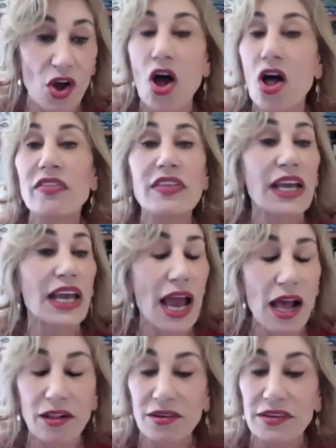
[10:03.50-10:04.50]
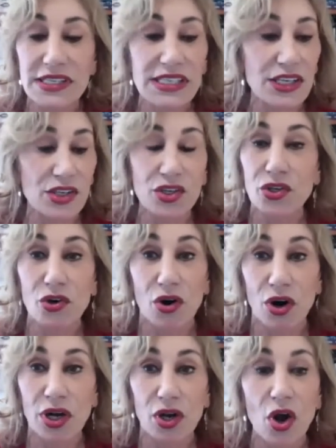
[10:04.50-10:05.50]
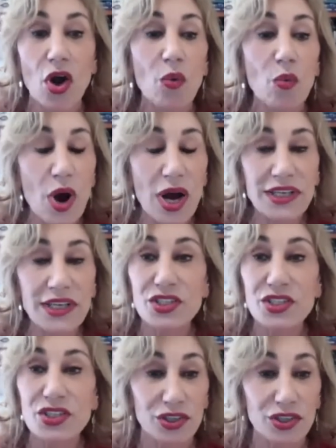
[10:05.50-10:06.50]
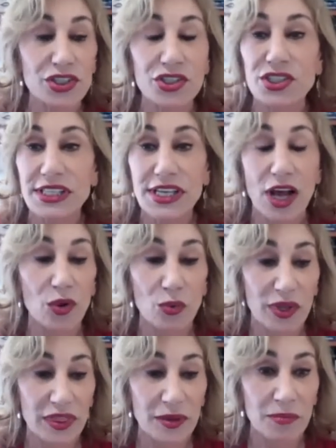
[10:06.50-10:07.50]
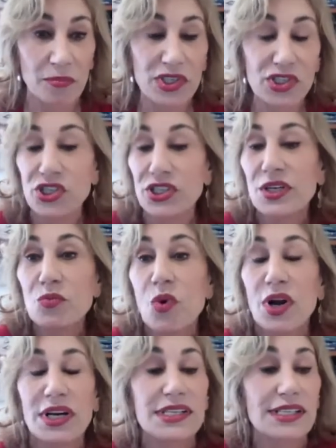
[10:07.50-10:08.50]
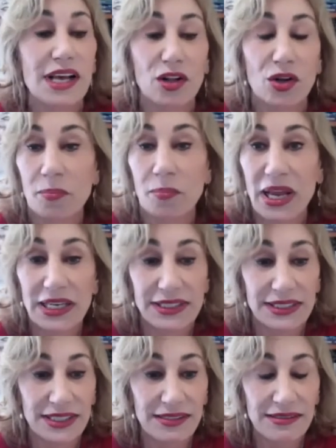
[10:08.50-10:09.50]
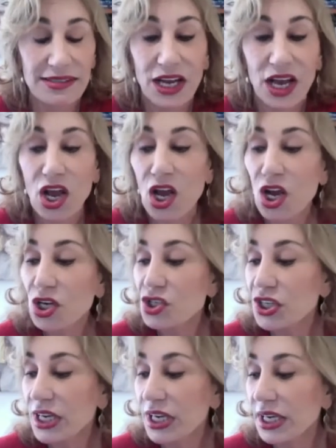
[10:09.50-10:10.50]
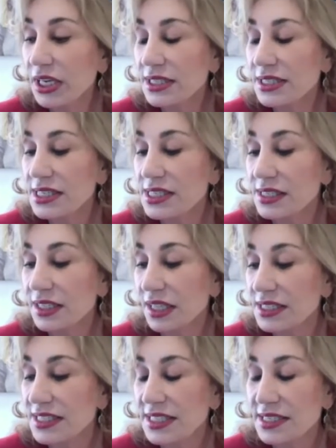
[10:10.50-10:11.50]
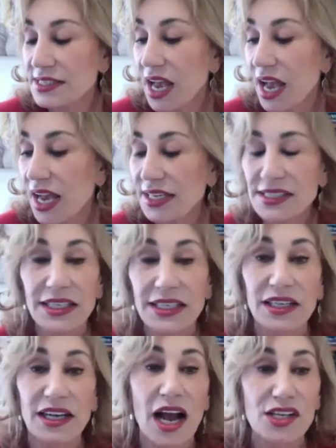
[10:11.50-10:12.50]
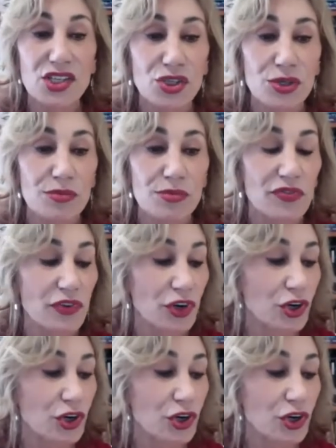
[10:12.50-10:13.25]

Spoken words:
All the galleries in New York wanted her to sell with them, but she didn't want to sell her paintings. She did the designs and costumes for